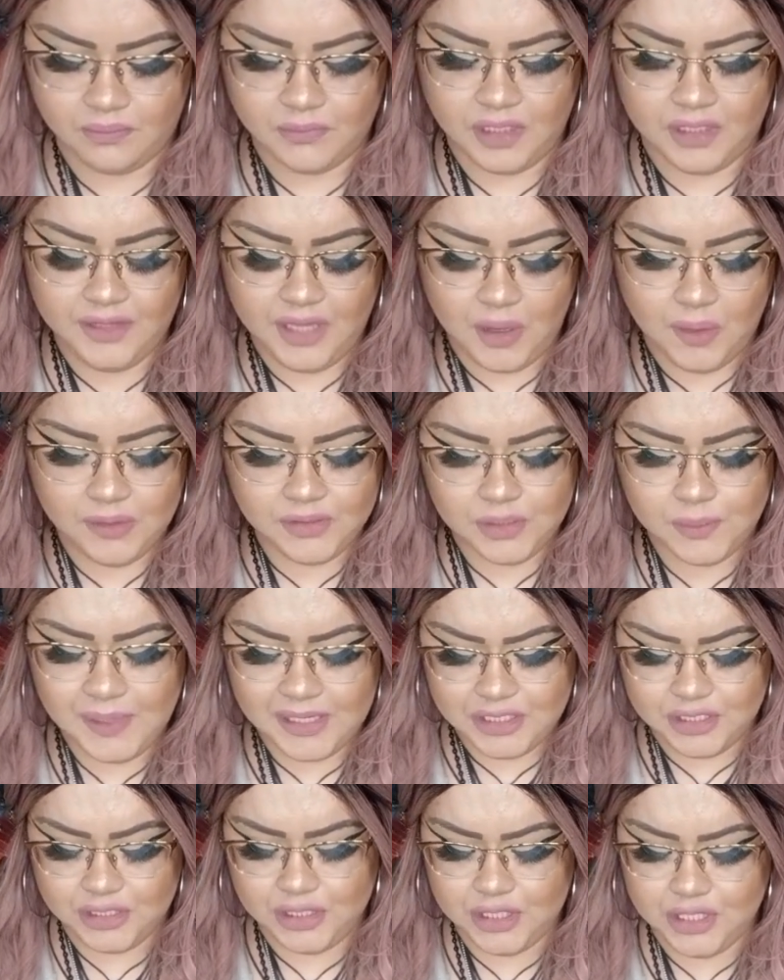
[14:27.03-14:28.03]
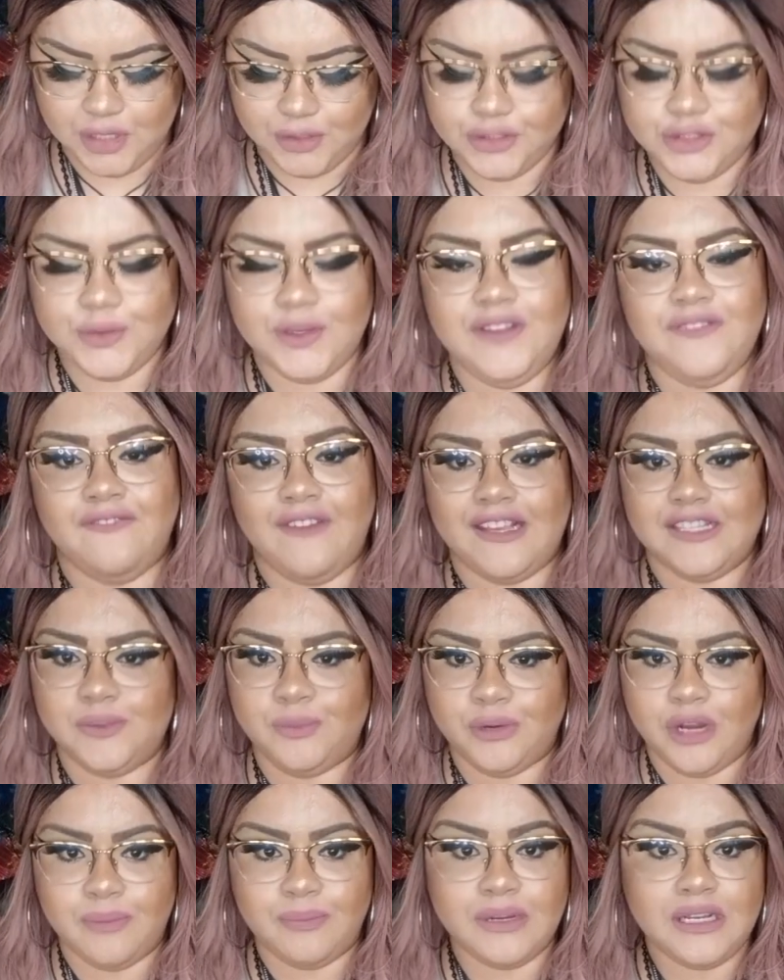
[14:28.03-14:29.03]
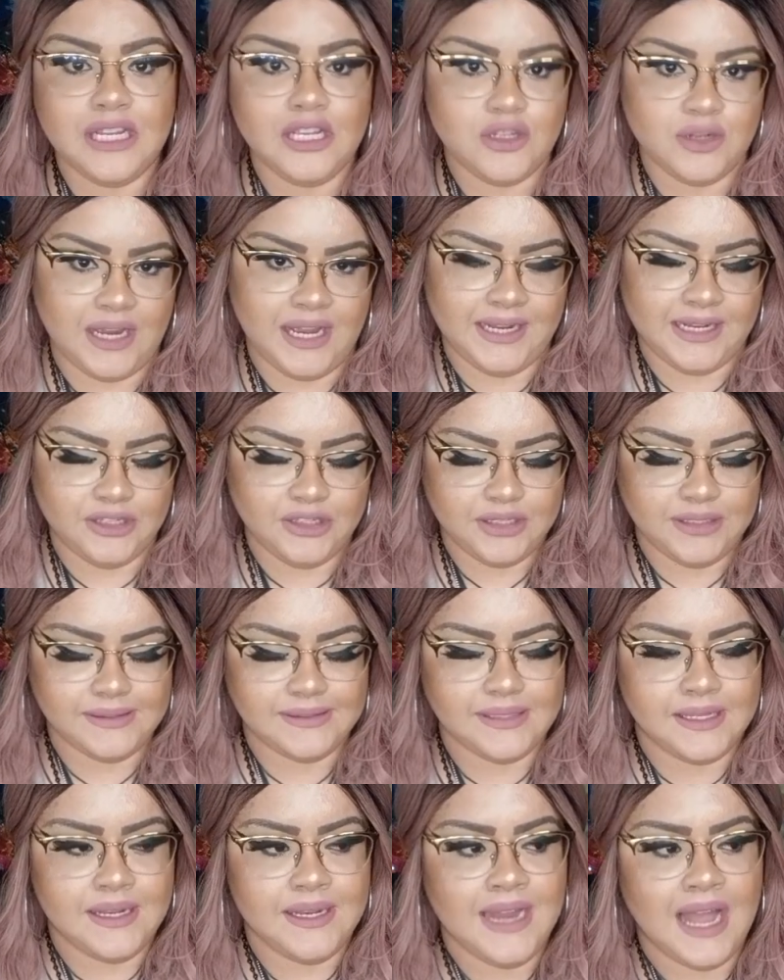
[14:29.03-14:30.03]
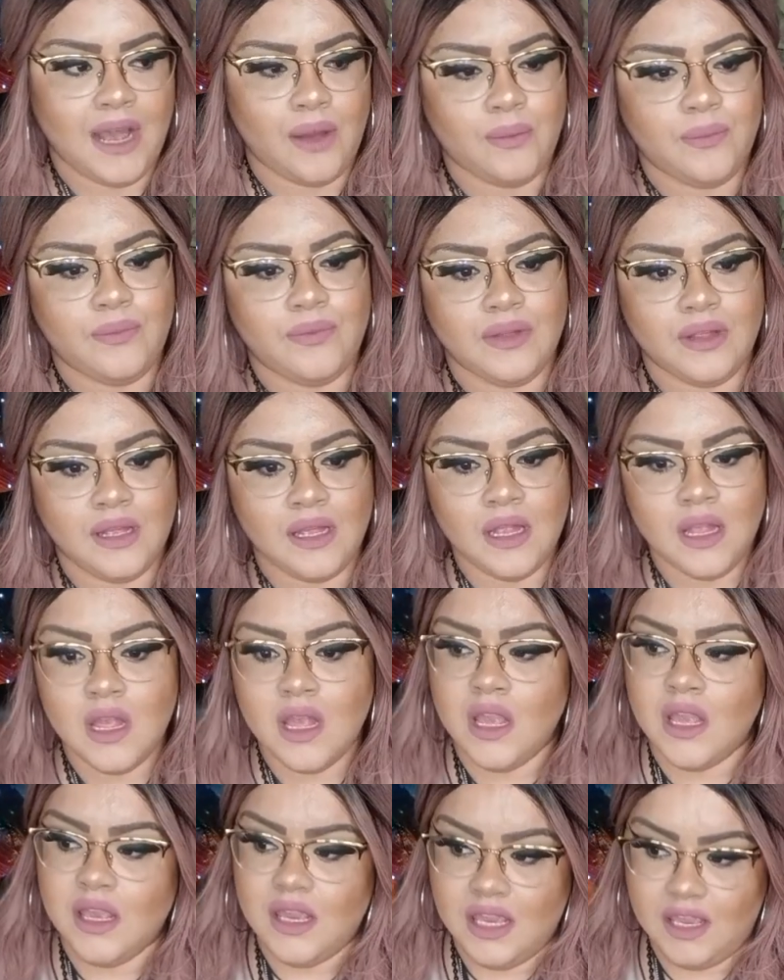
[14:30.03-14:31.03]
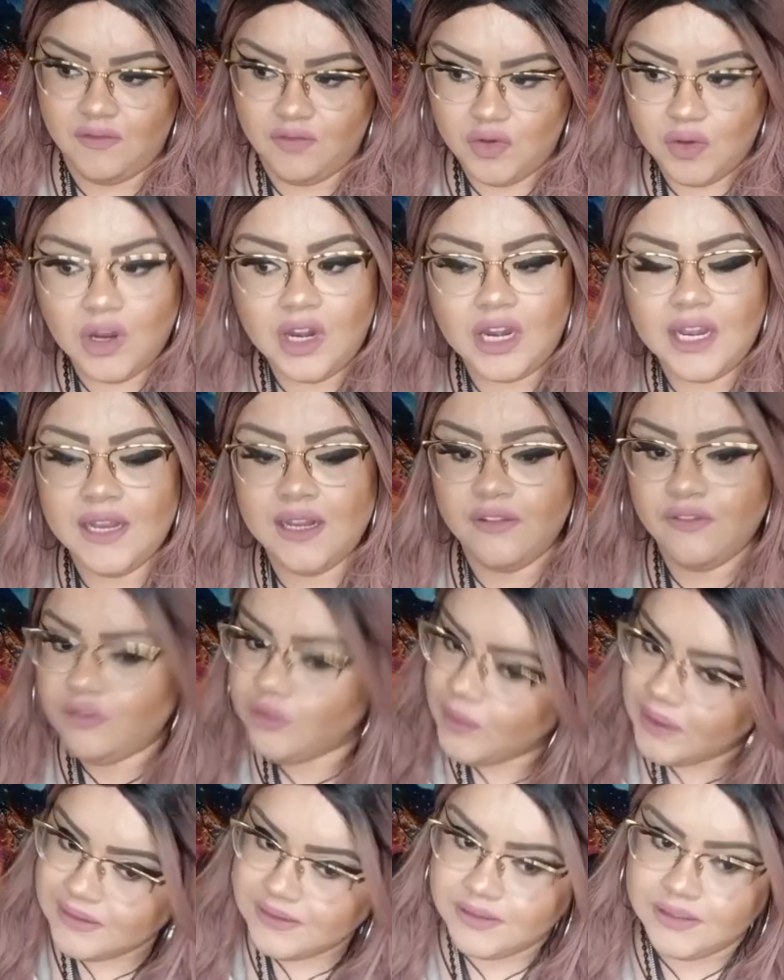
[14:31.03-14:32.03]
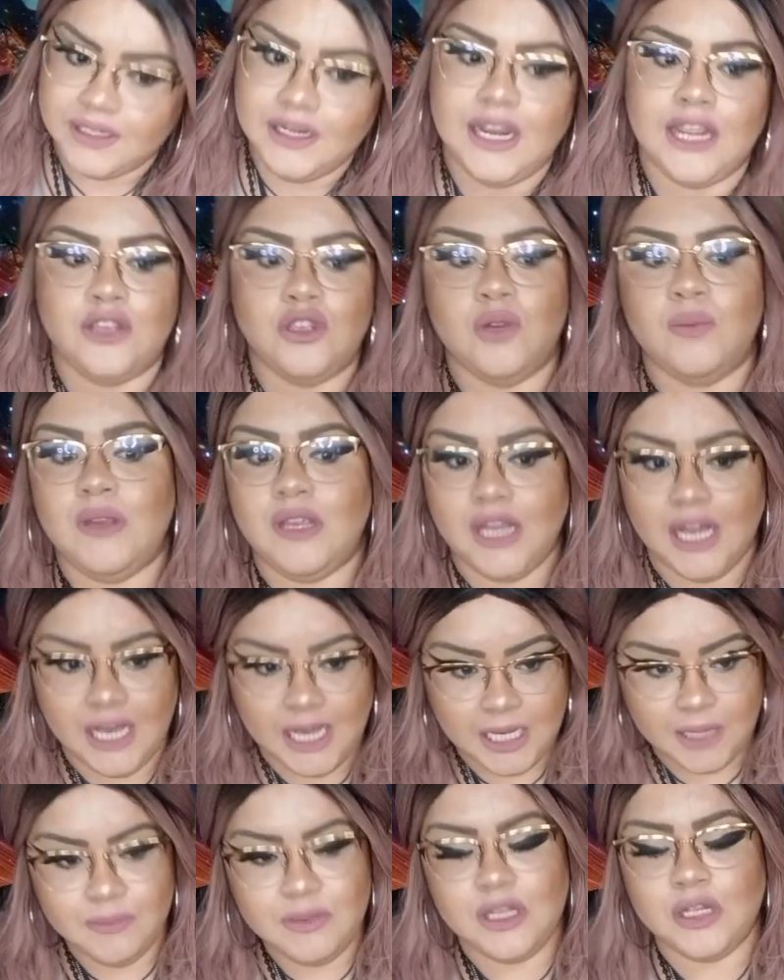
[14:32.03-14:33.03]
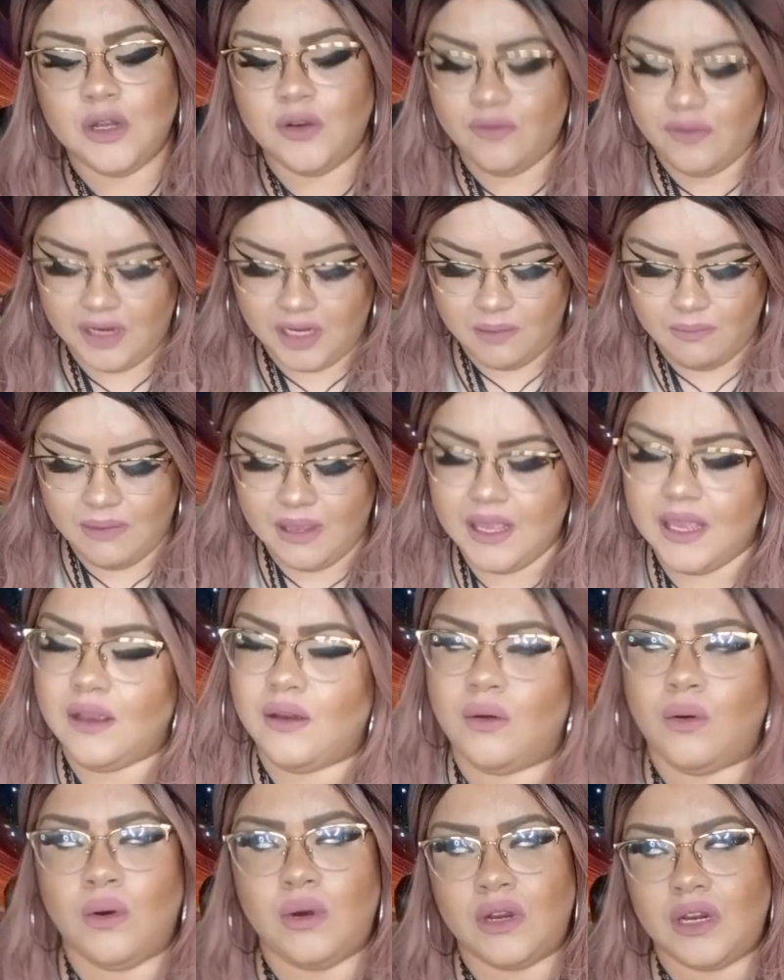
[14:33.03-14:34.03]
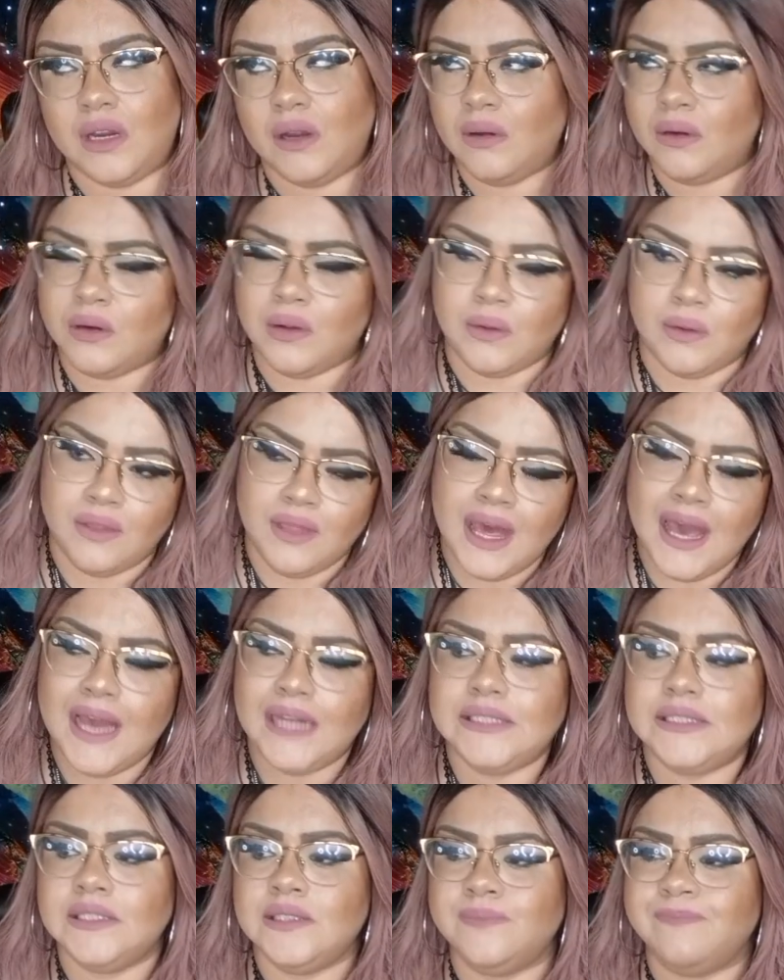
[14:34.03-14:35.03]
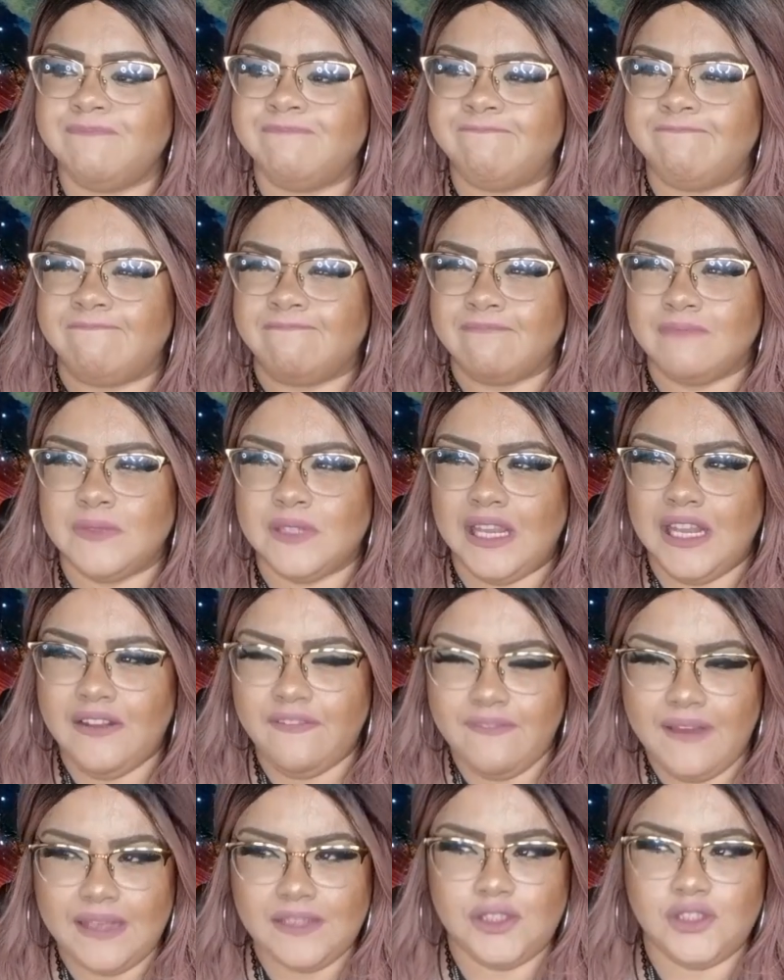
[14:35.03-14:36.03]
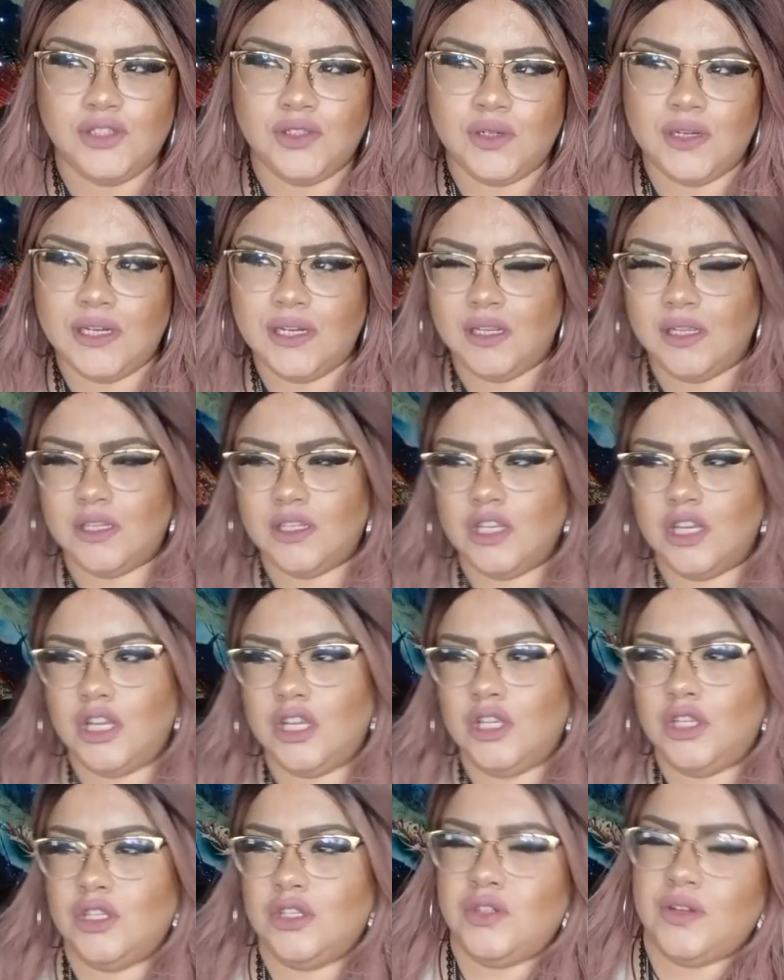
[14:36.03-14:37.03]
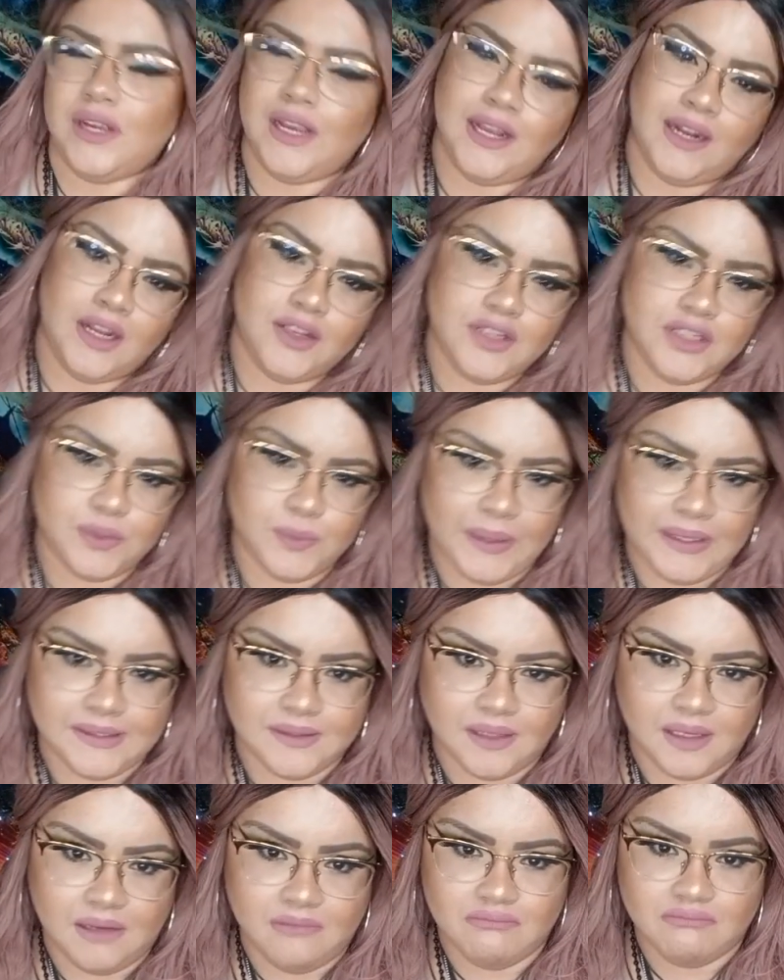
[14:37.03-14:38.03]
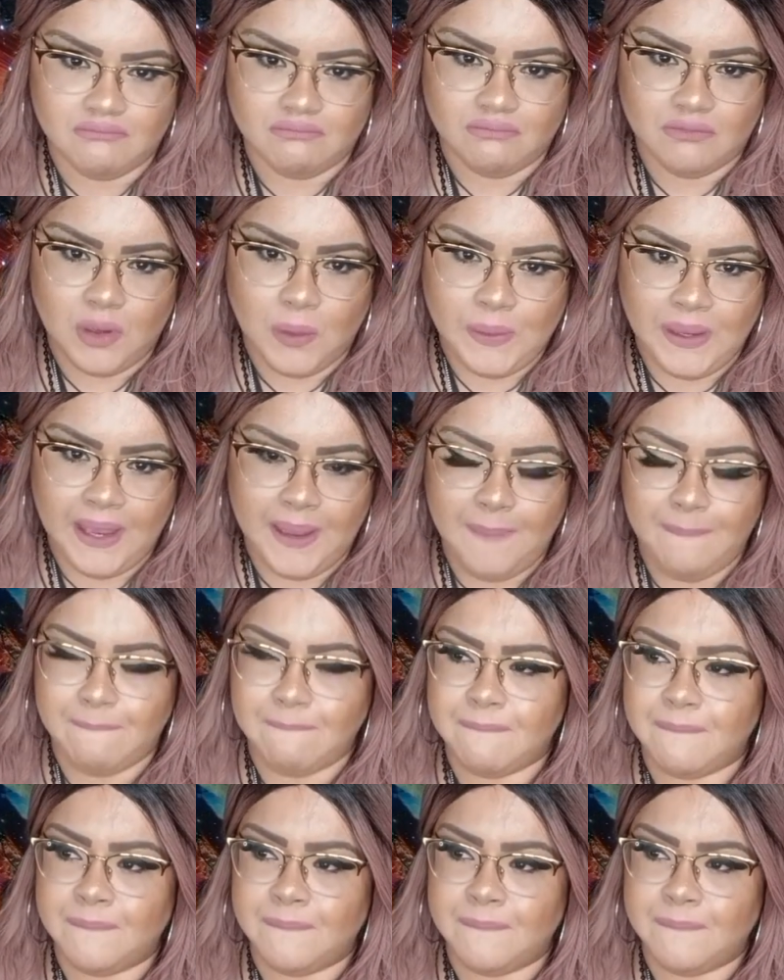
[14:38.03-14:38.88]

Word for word: They also want you to know to invest properly your energies. Now, if you are an influencer and you become you know very big or on all that invest your your energies wisely okay